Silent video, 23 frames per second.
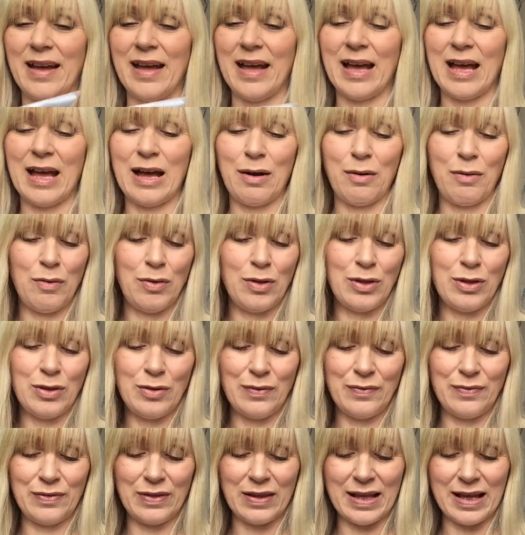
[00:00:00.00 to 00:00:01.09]
How
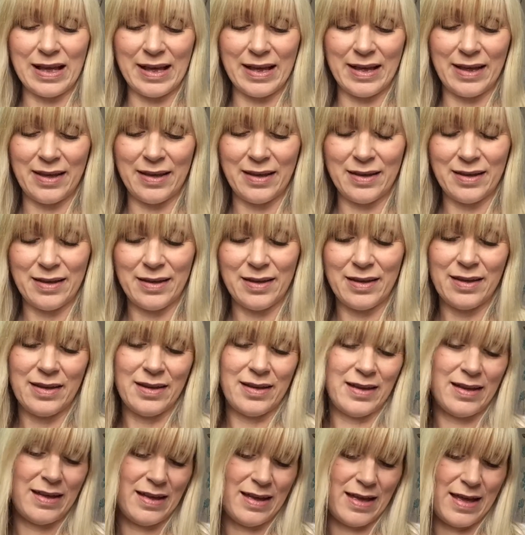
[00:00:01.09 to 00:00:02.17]
lovely.
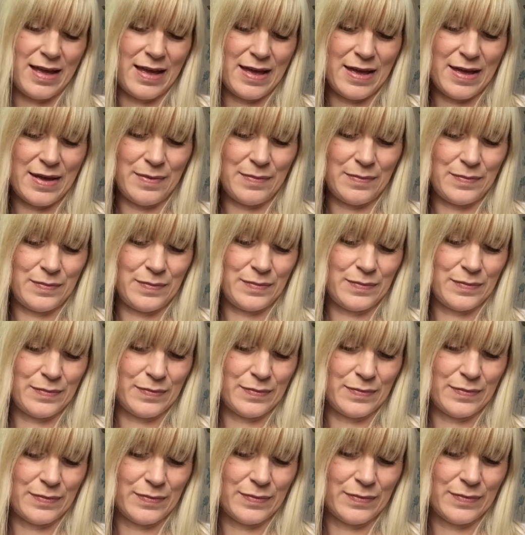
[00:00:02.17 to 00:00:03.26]

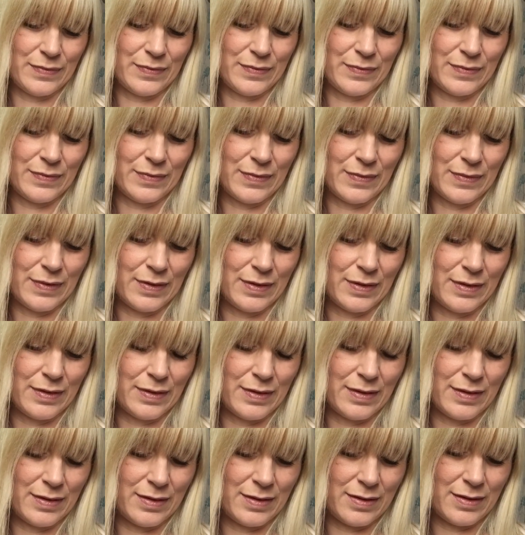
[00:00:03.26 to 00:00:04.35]

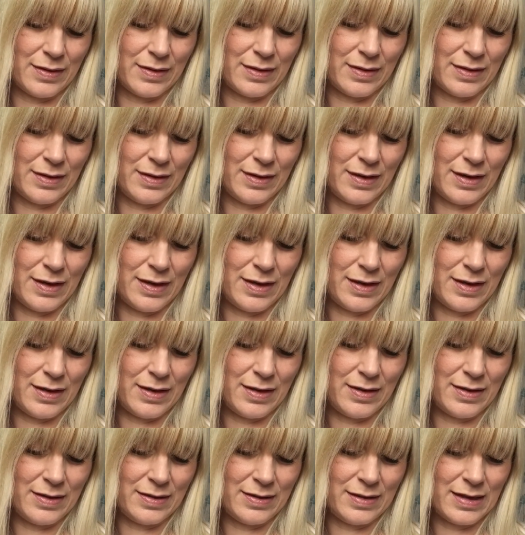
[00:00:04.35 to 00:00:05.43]

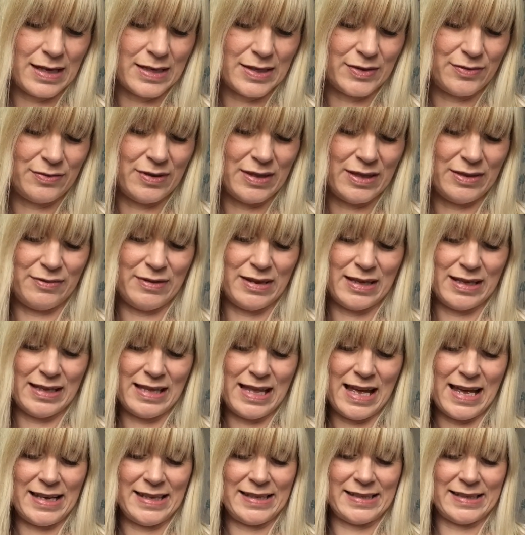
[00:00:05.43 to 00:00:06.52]
That's really, really
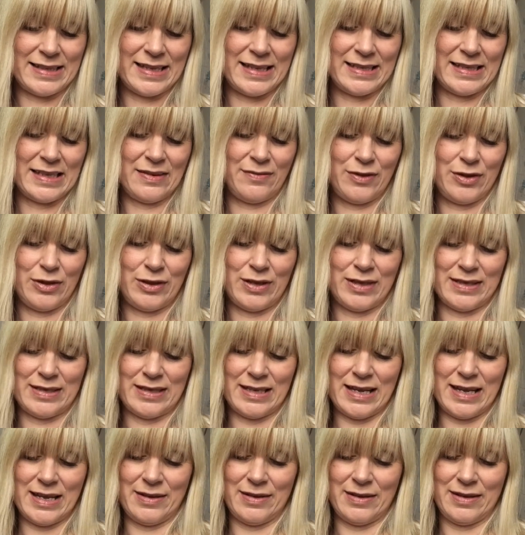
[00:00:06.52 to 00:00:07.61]
nice. Let's have a look at
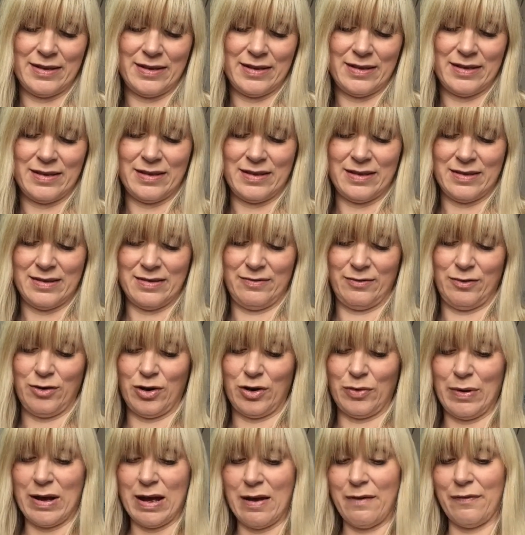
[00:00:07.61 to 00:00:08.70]
it. Got
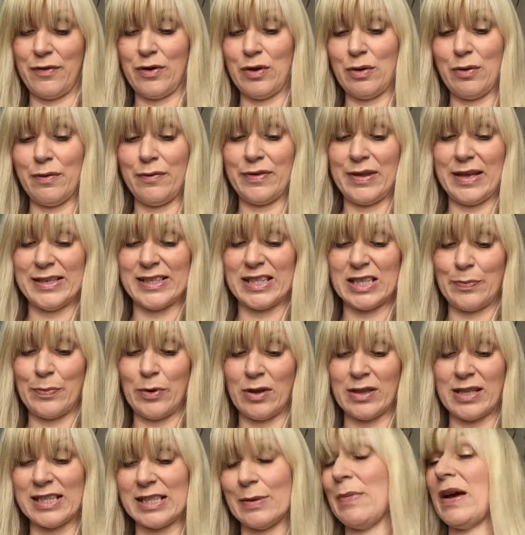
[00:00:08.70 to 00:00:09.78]
quite a few of these, to be
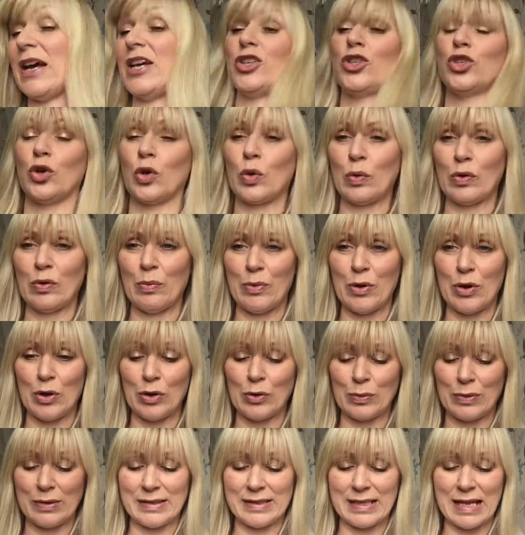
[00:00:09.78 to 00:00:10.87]
honest. I might chuck one of my old
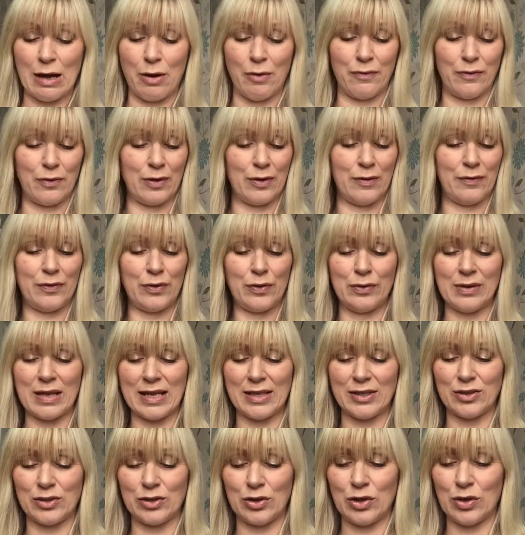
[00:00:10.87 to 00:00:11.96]
ones out, but a few
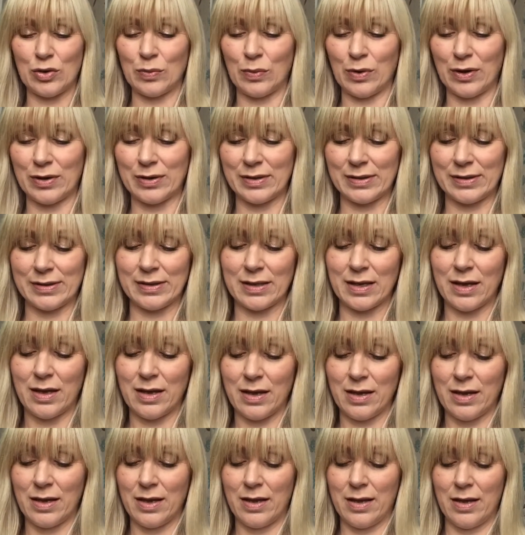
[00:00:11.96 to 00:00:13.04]
nice new ones.
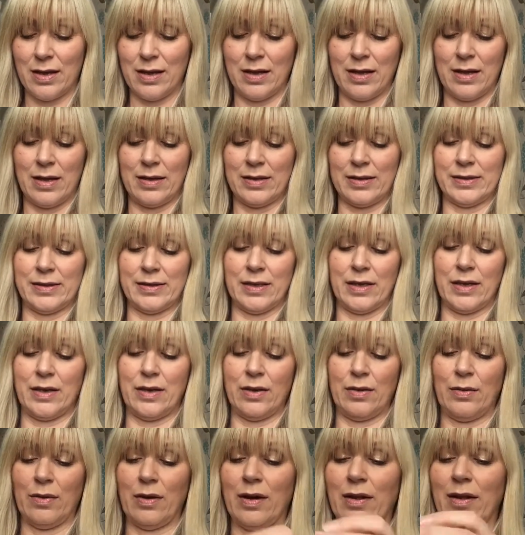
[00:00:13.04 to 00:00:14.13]

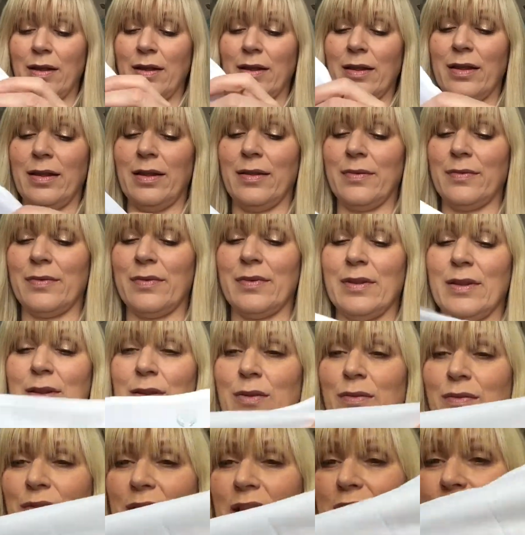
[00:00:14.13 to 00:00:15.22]
So
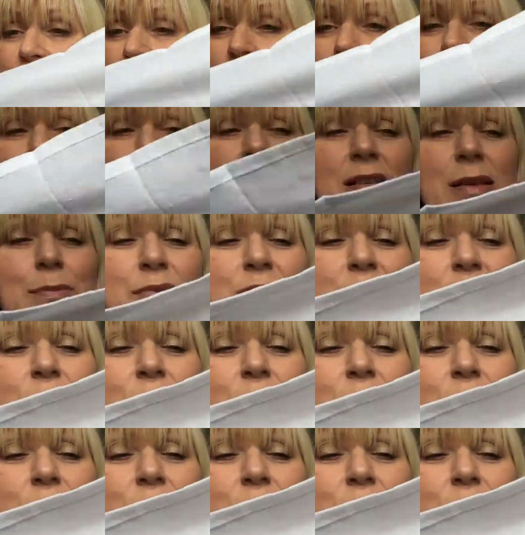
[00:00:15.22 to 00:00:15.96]
lovely, just the muslin